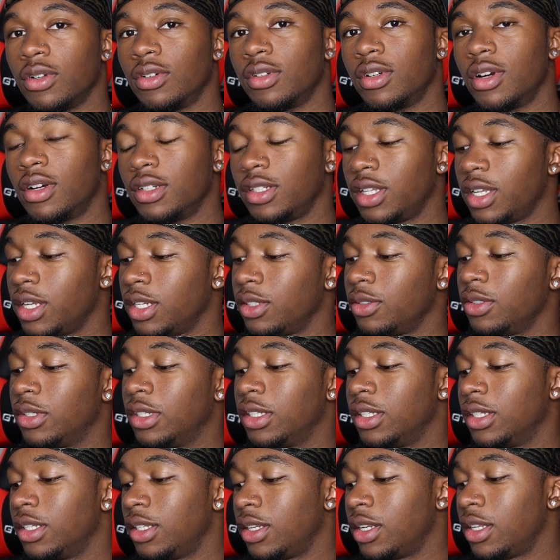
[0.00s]
going on there.
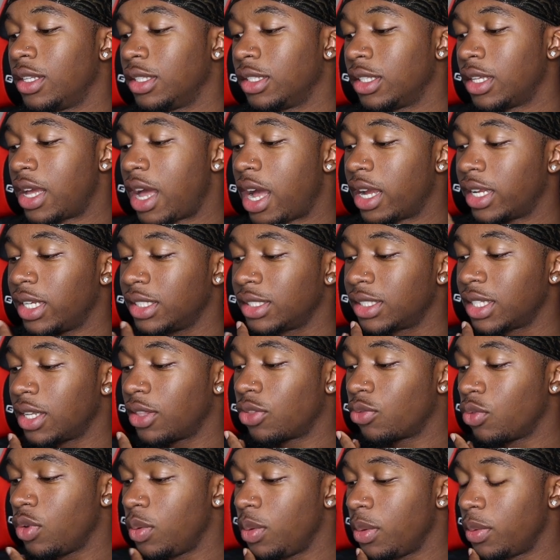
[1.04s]
I guess
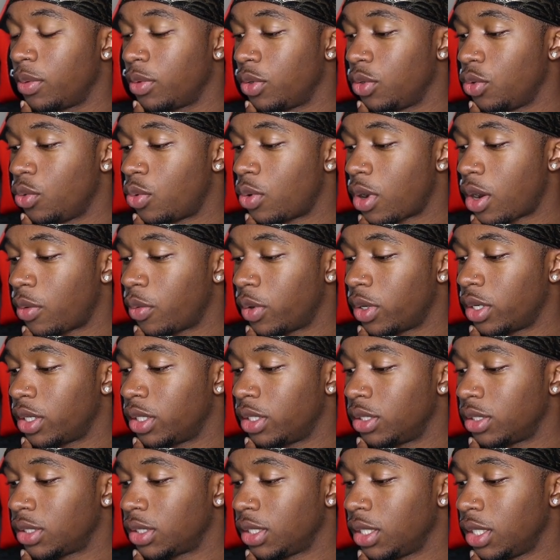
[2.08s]
like three people knew who I
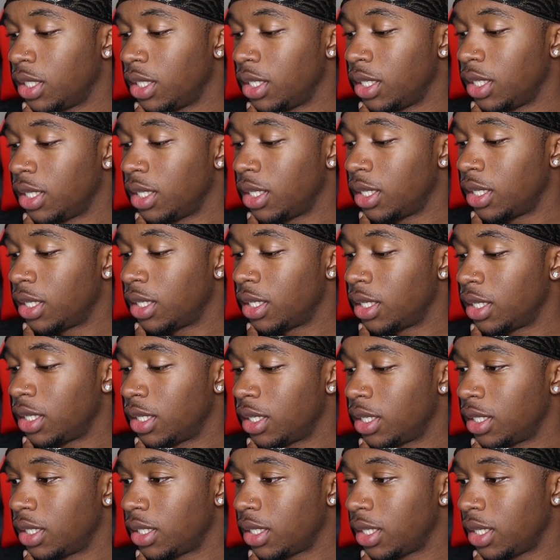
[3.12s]
was.
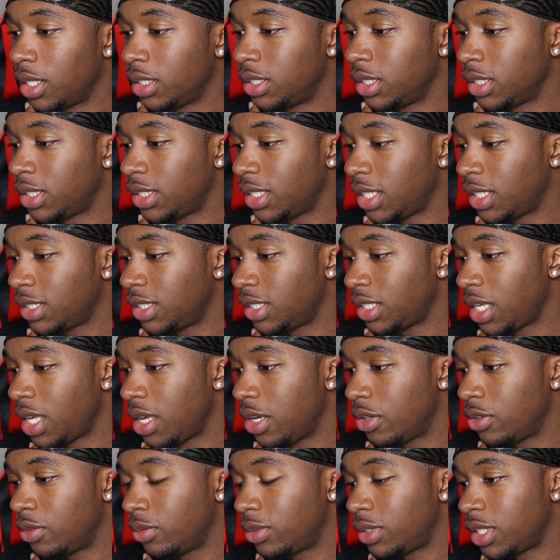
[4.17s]
Is this that
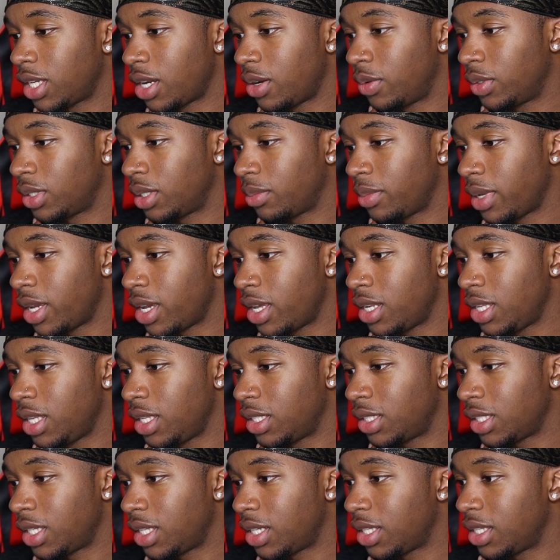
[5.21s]
same group chat with the
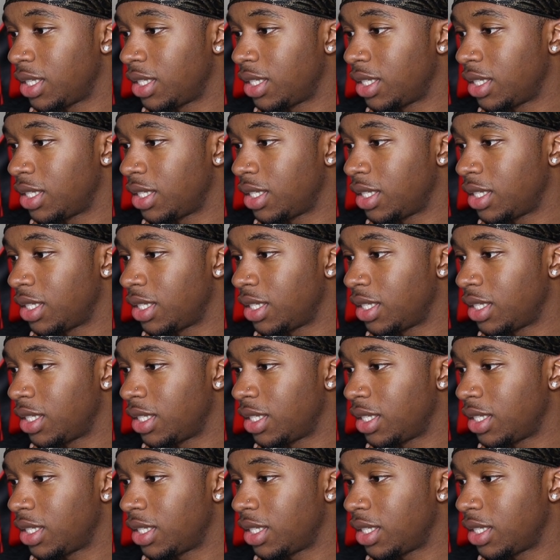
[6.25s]
baddies? It